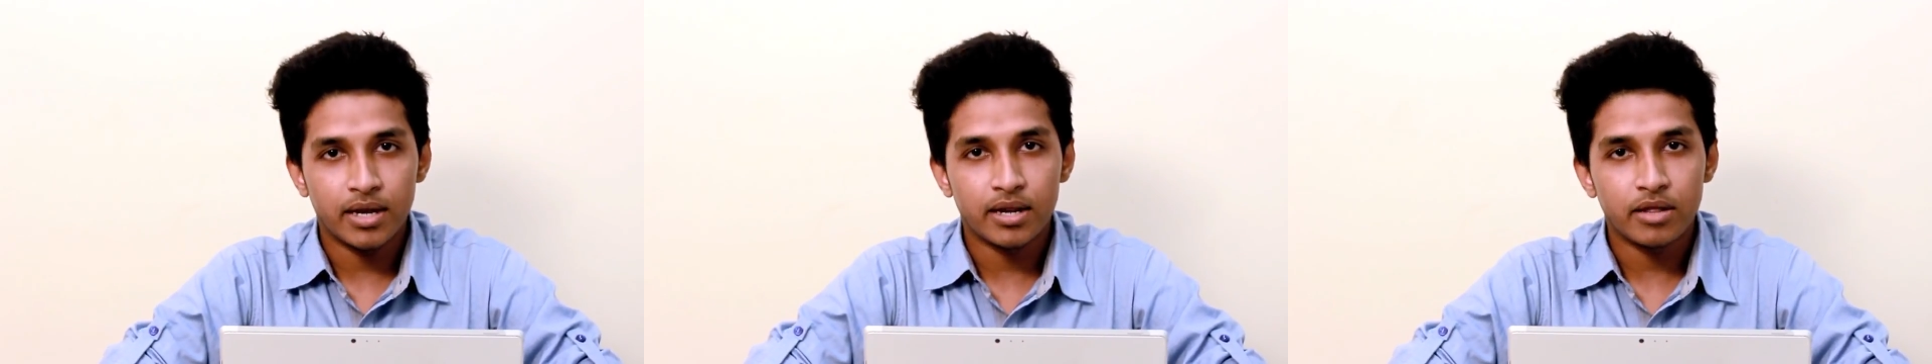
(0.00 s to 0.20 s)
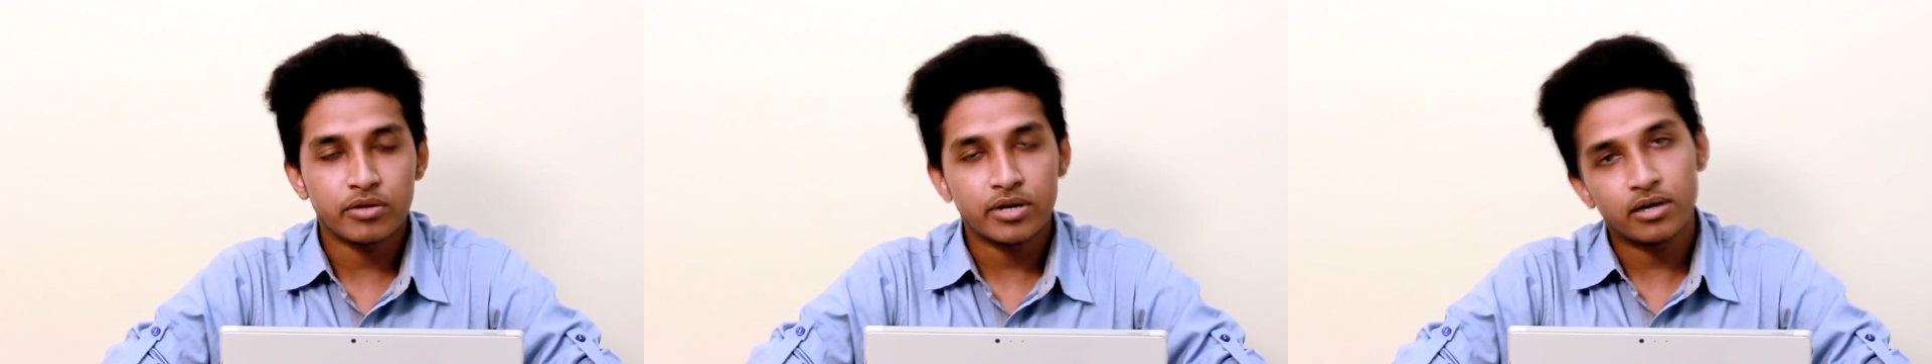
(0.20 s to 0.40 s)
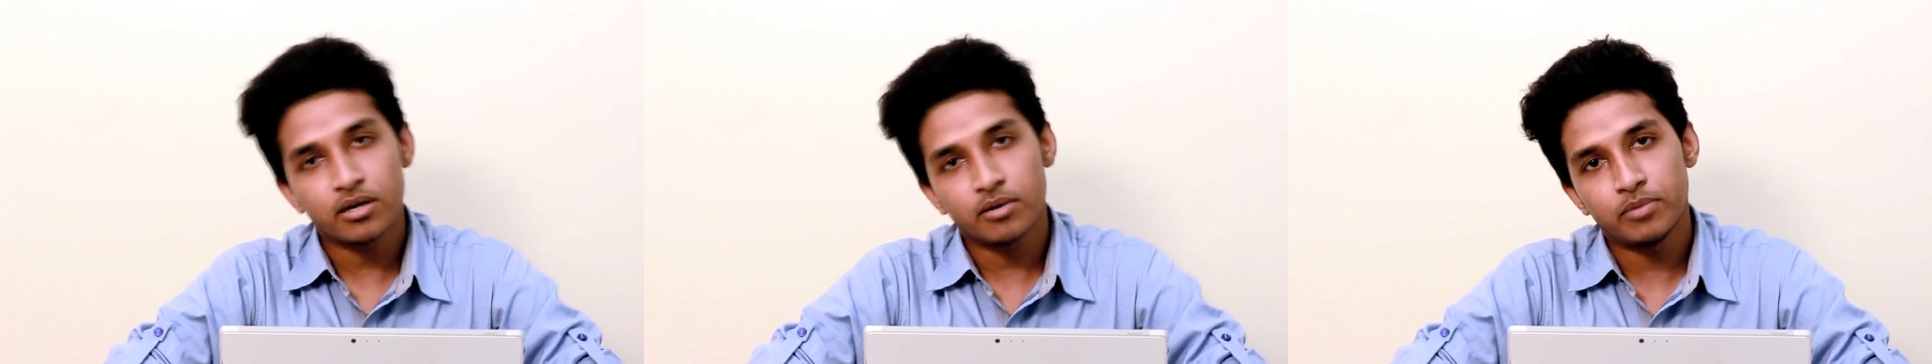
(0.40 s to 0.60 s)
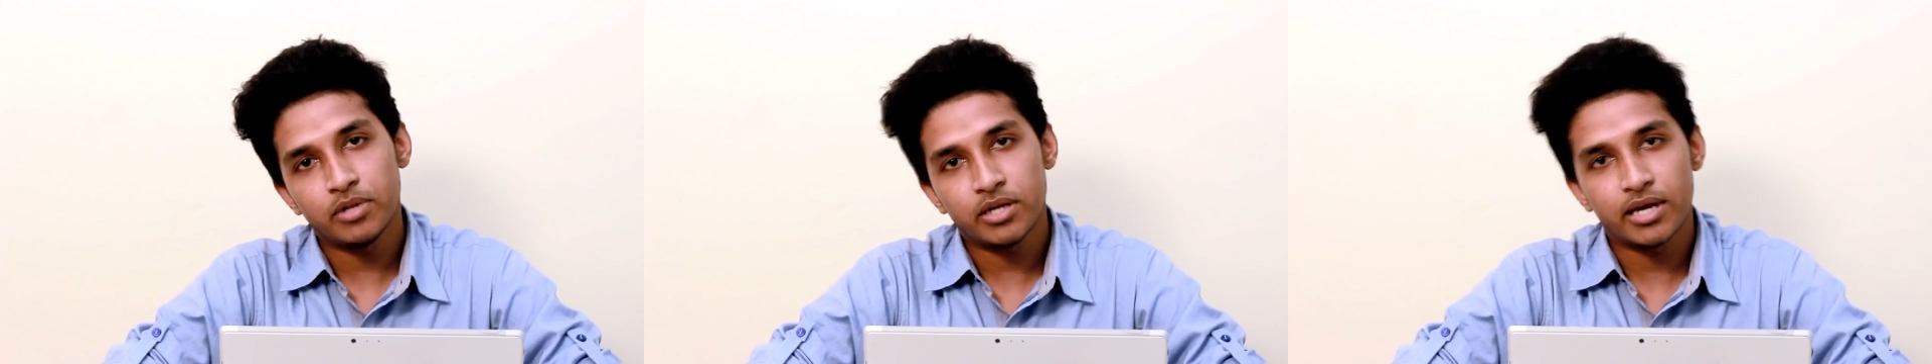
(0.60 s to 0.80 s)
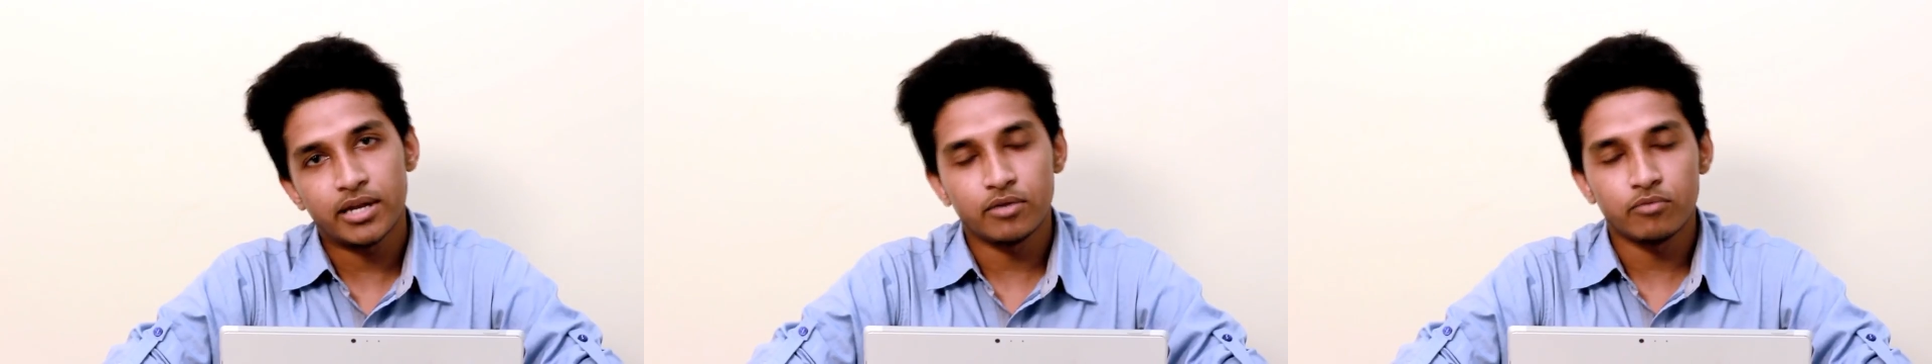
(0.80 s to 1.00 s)
and I started
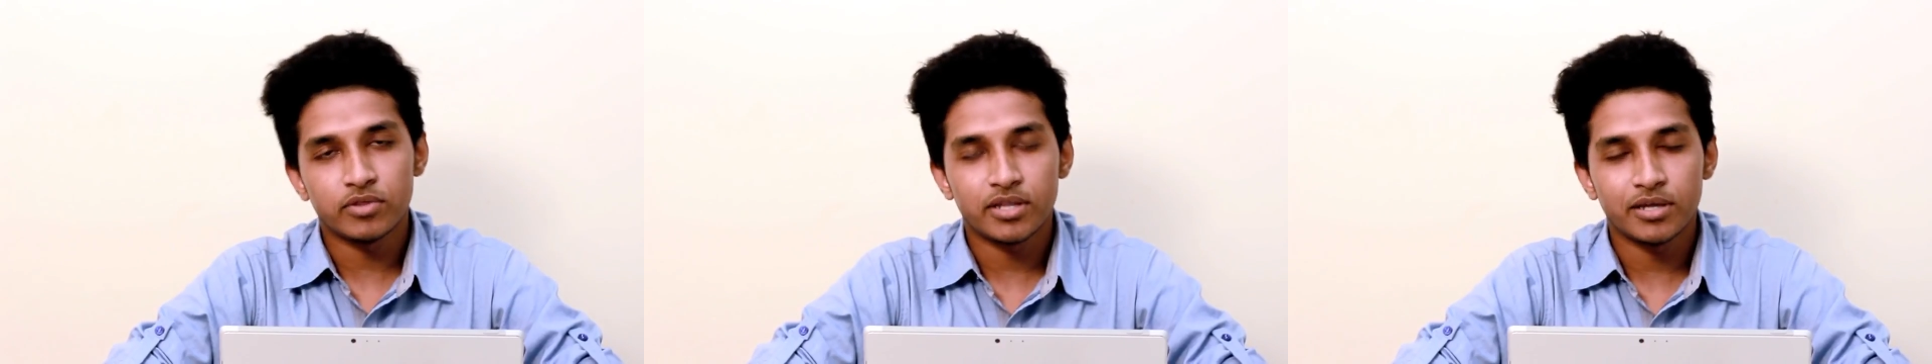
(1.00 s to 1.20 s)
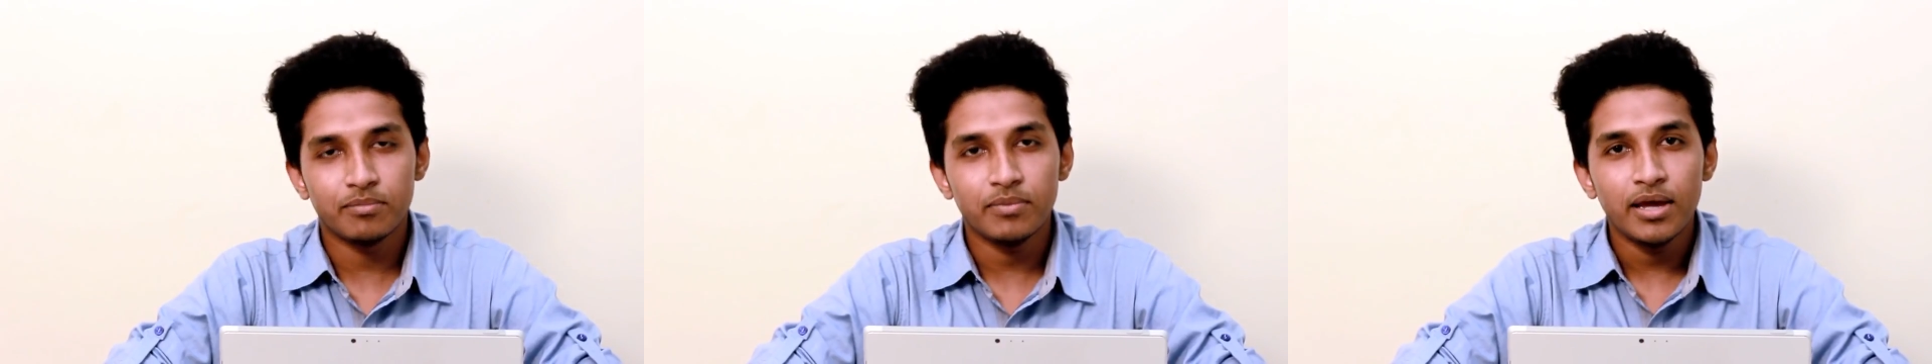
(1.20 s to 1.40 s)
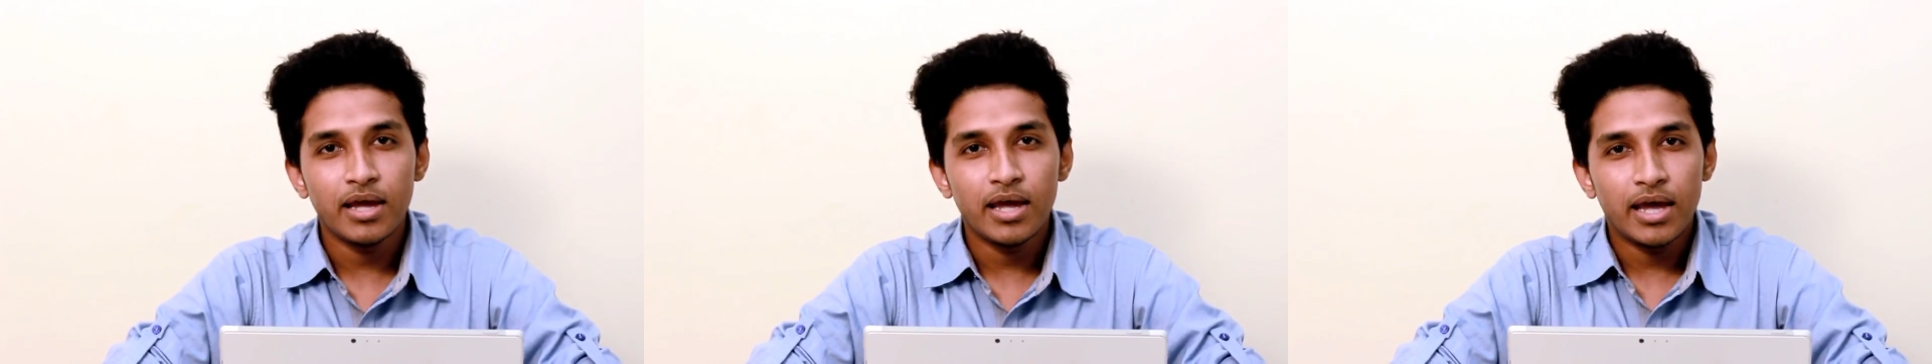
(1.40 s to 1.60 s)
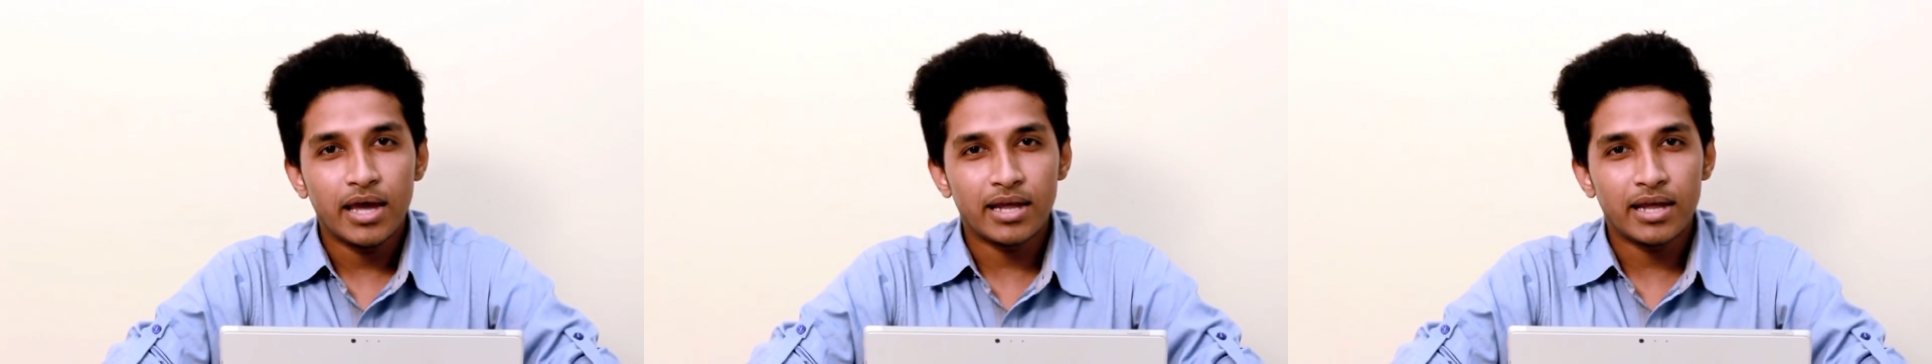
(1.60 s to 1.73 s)
communicating with him.